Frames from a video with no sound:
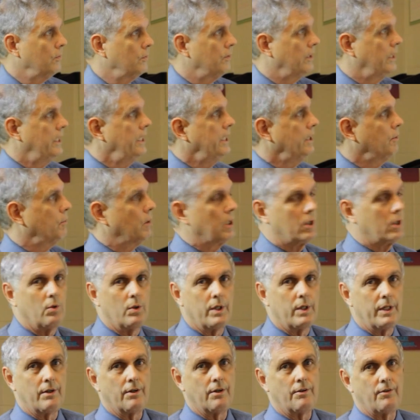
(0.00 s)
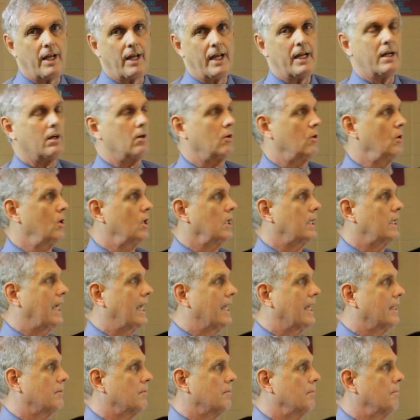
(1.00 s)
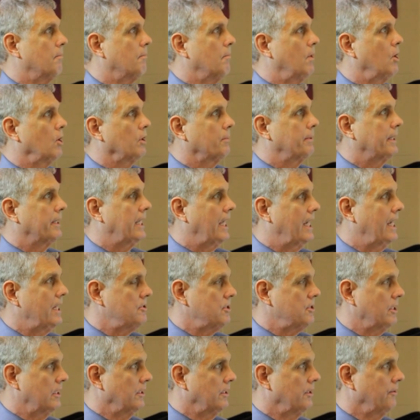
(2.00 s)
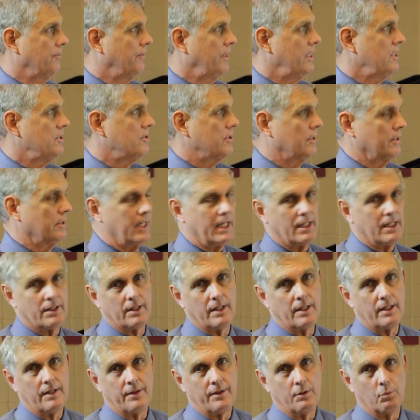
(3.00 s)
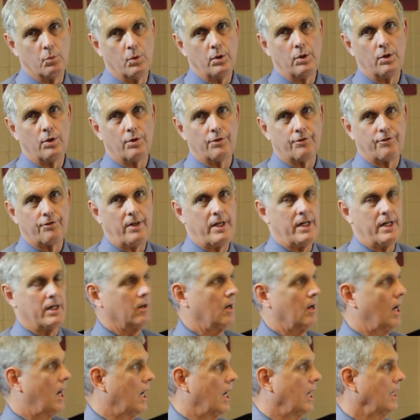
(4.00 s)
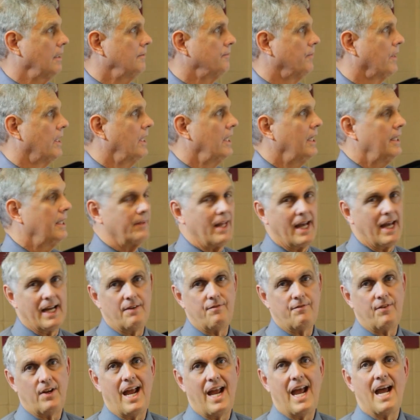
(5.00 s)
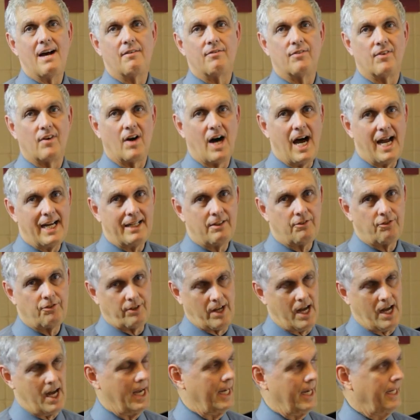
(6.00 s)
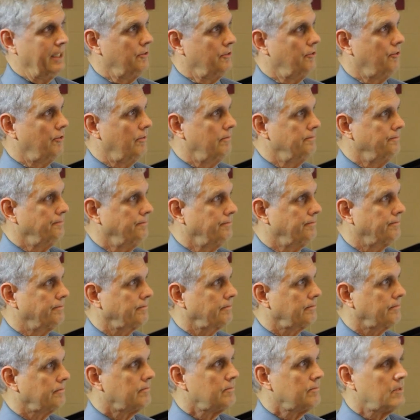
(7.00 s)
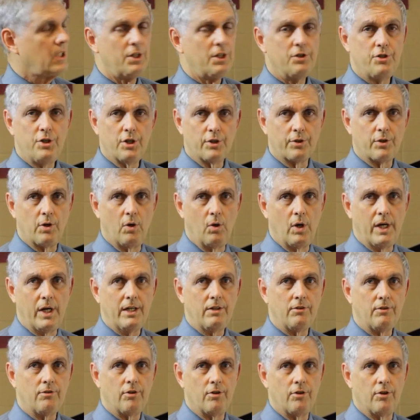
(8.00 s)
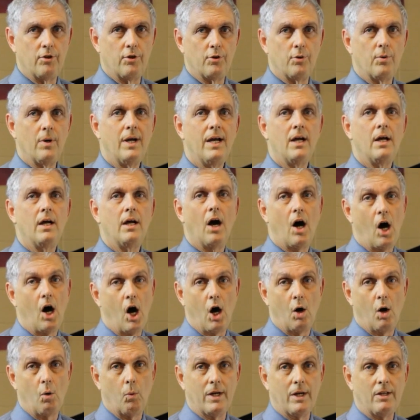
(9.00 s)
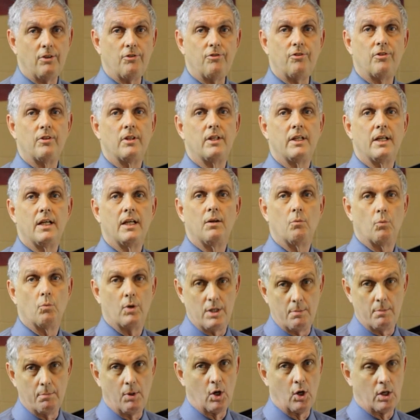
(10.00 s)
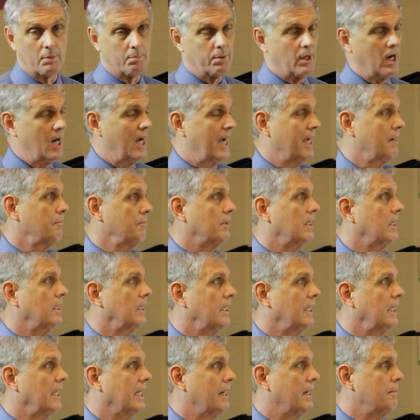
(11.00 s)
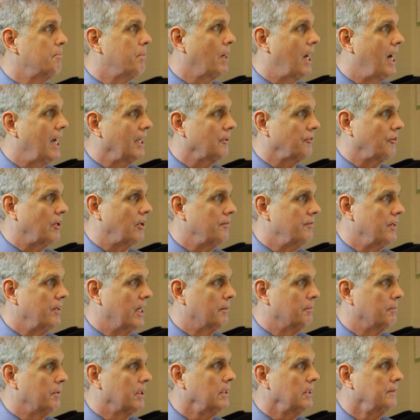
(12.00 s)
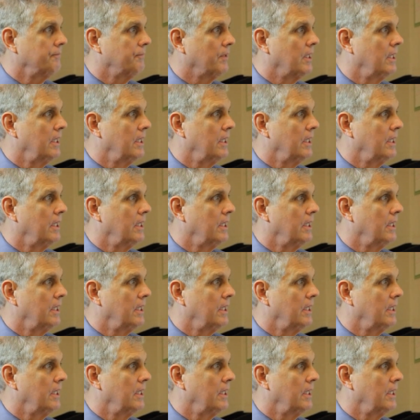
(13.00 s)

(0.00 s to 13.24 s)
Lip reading: here we're going to take a look at multiplication and division. And the rules here are that if you have like signs, you're going to always, when you multiply them, get a positive number.